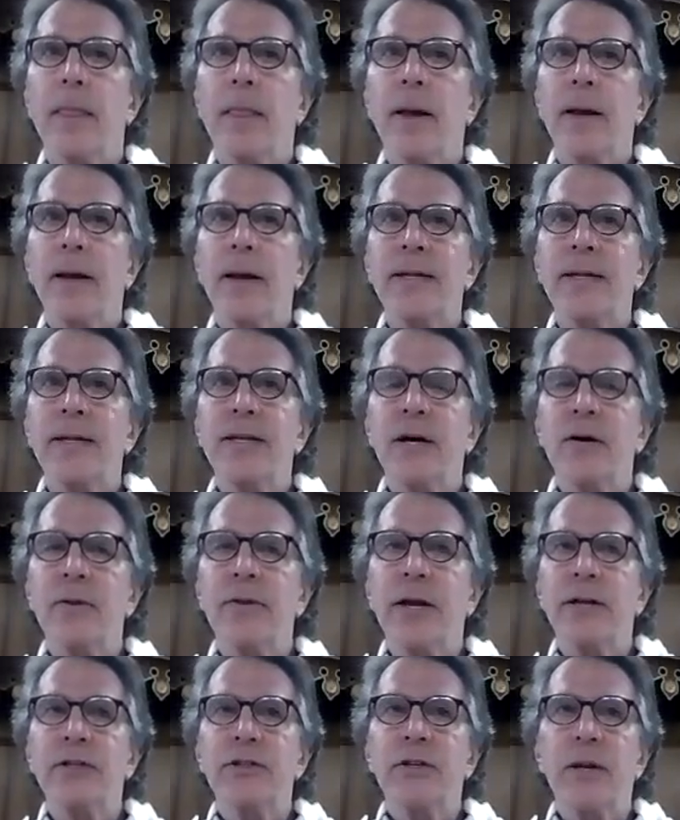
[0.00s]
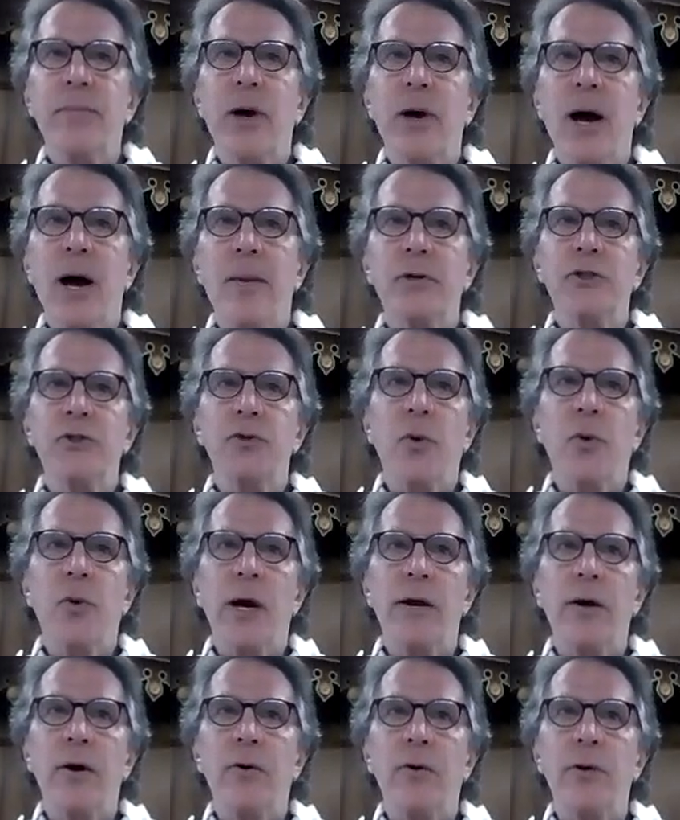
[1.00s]
And they'd say, how much do
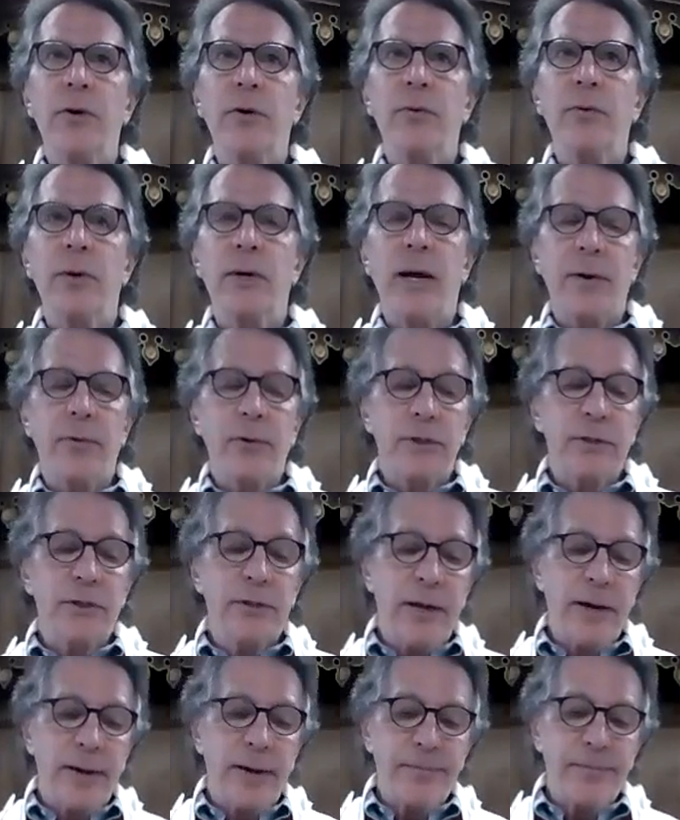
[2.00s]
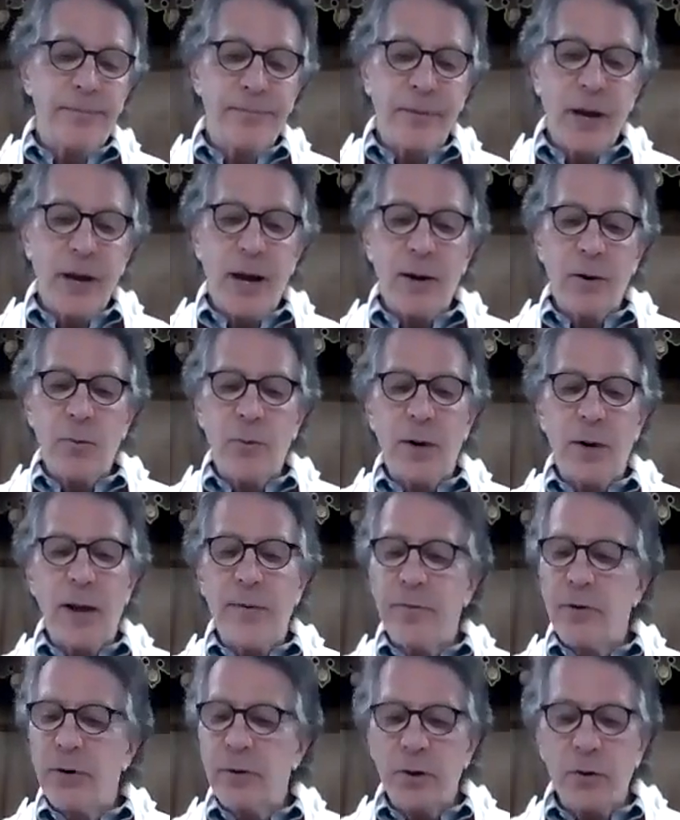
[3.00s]
I owe you? And I would say,
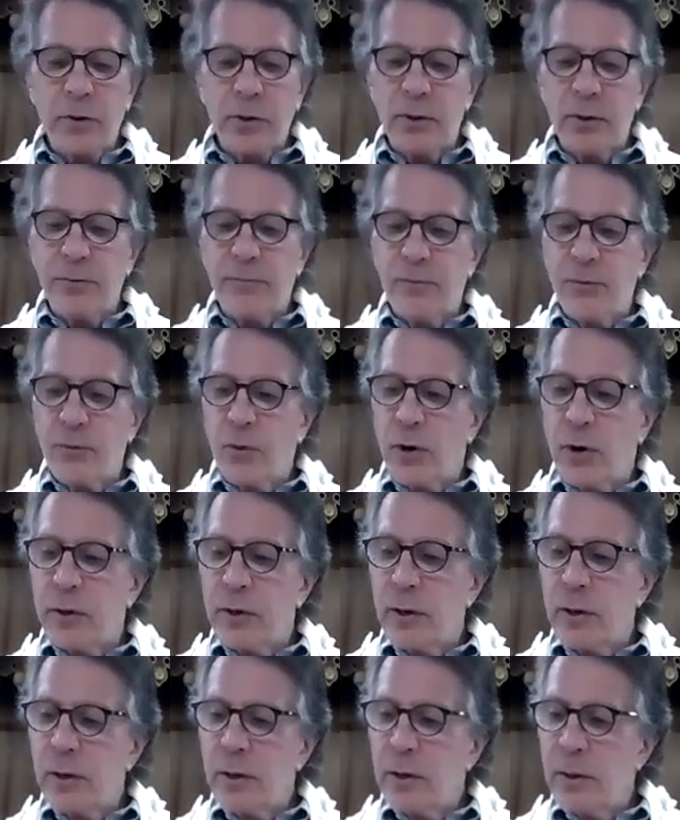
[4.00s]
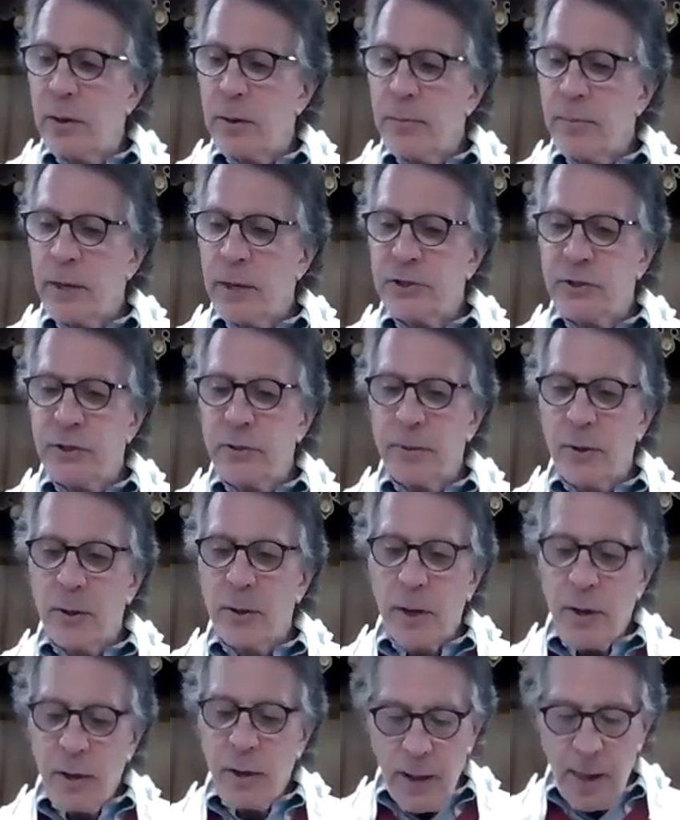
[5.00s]
whatever you can afford.
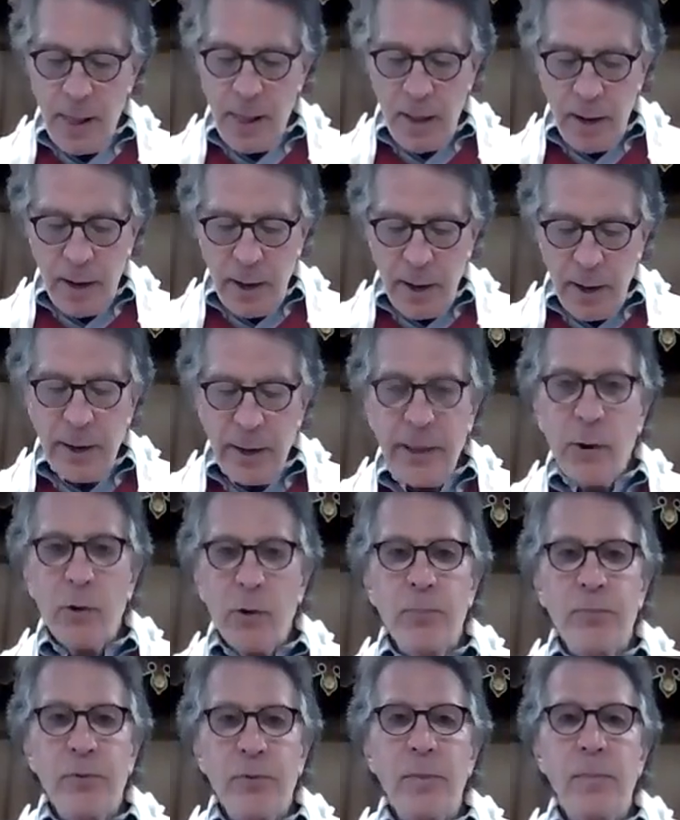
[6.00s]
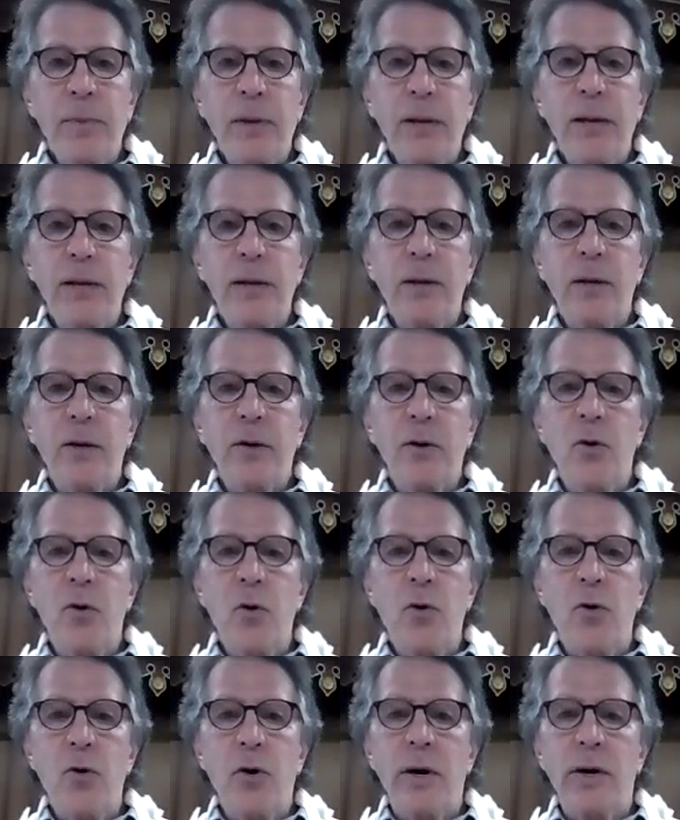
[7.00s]
And they would bring me
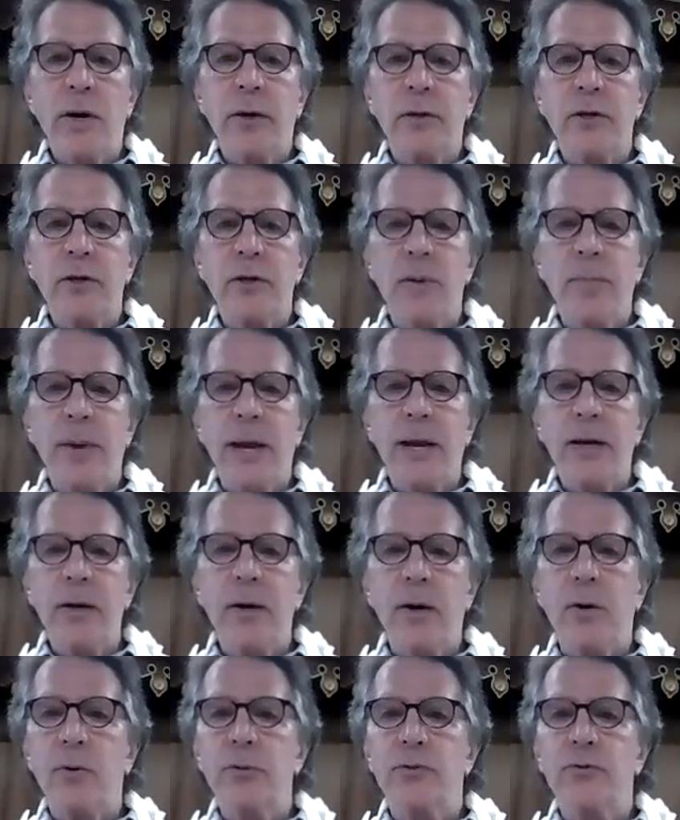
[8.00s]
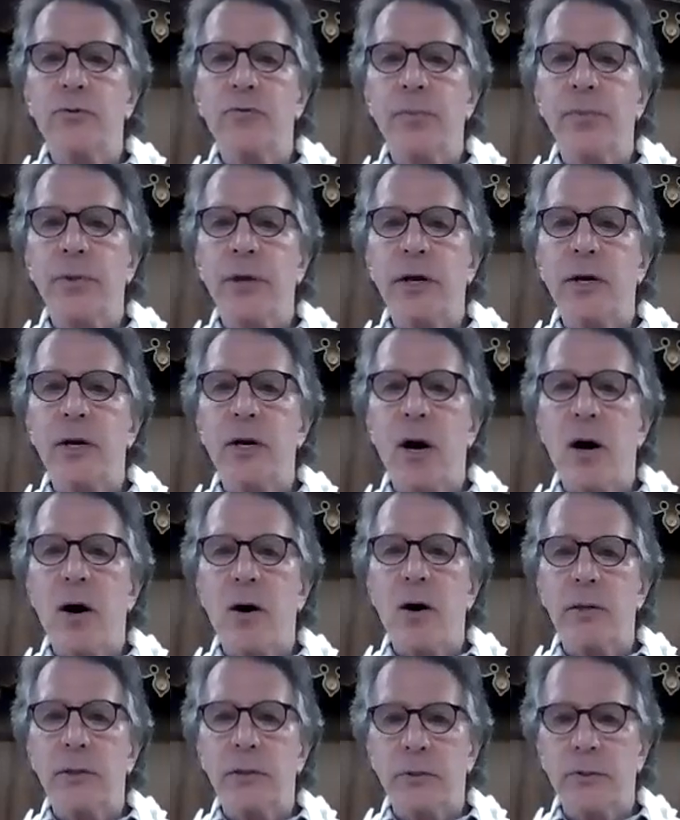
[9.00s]
corn and tomatoes from their
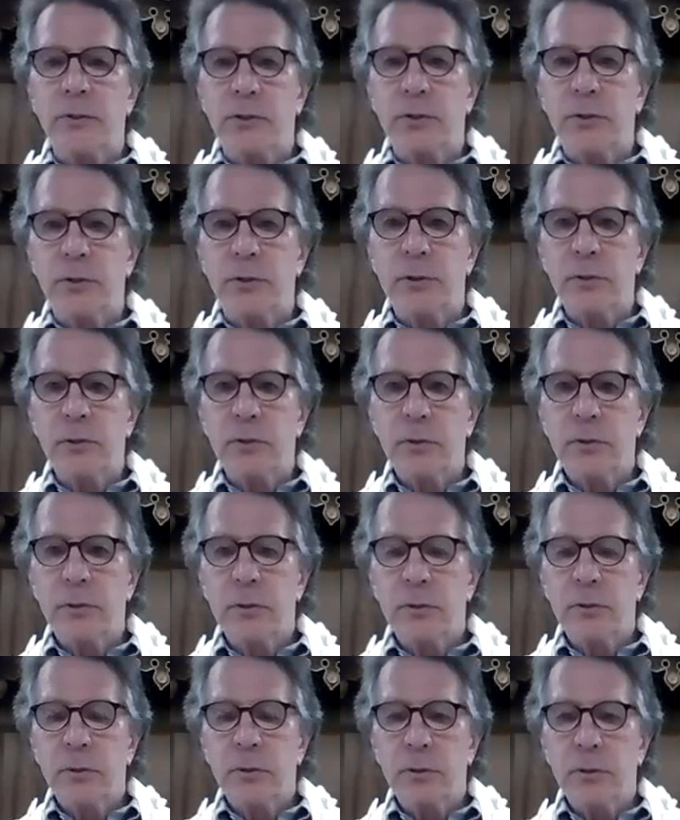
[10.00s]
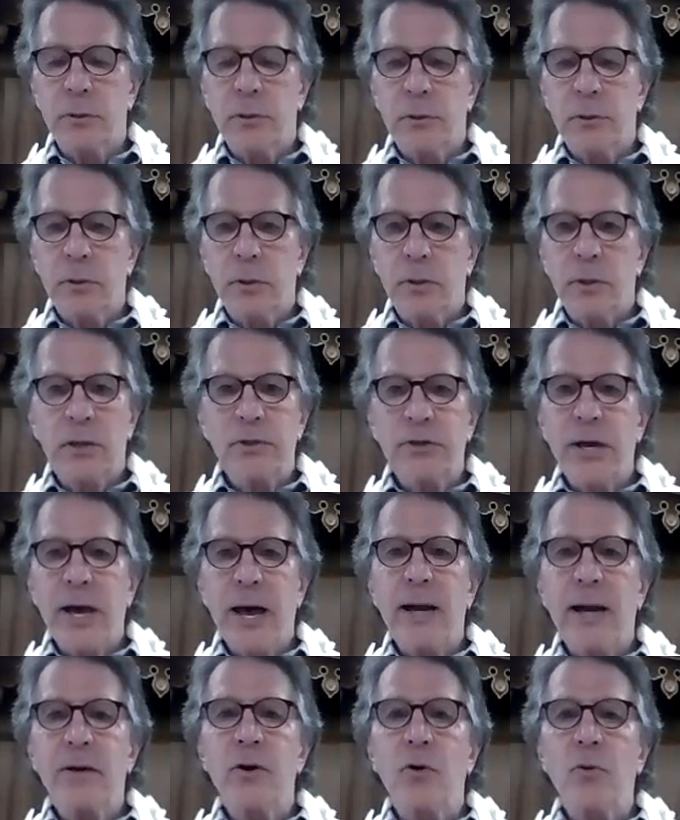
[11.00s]
gardens because they
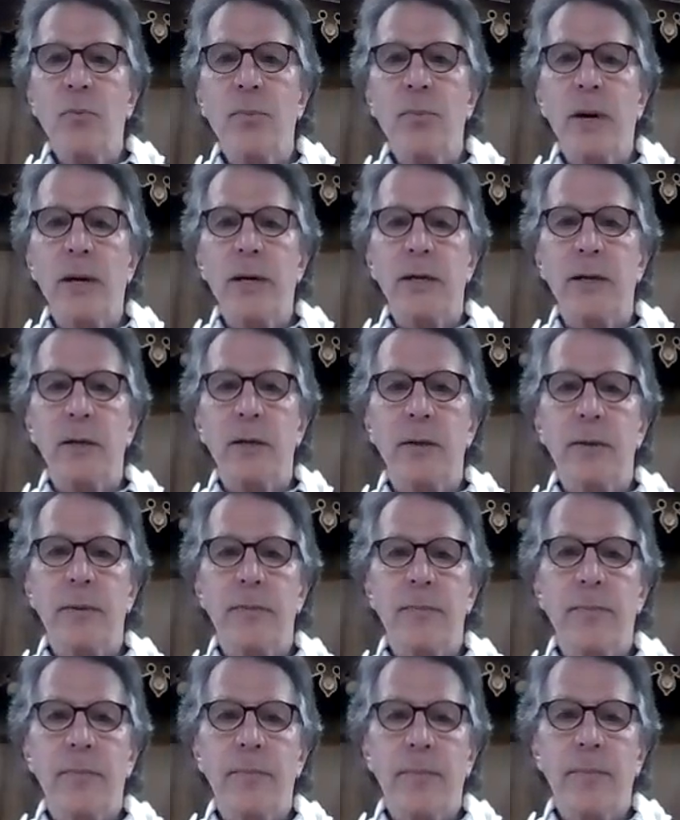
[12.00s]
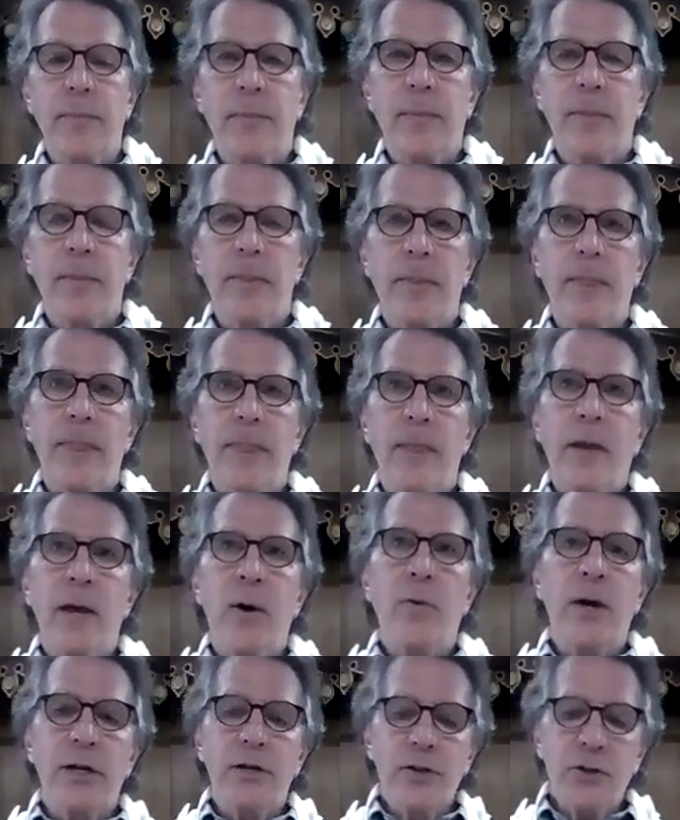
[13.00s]
had no money.
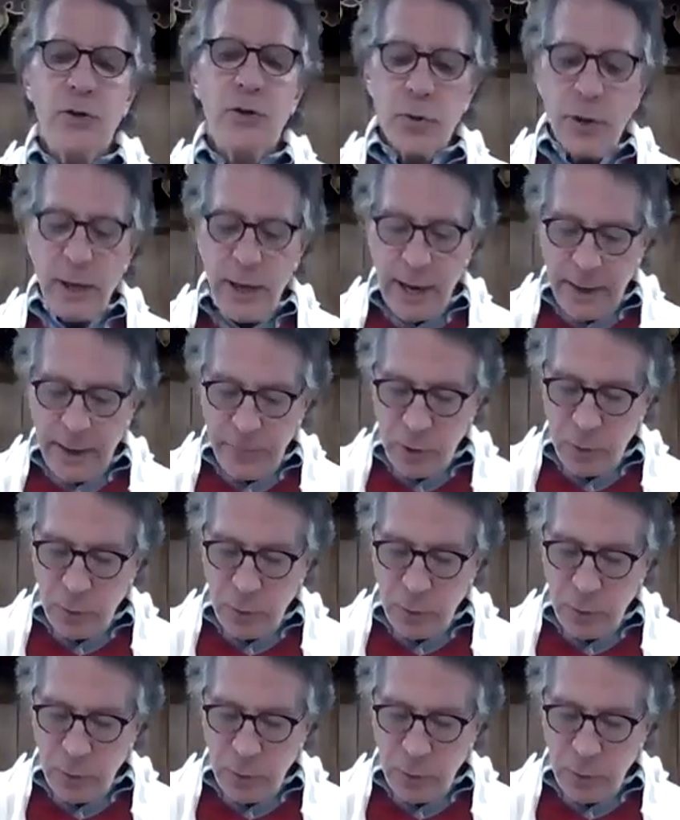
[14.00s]
What I soon came to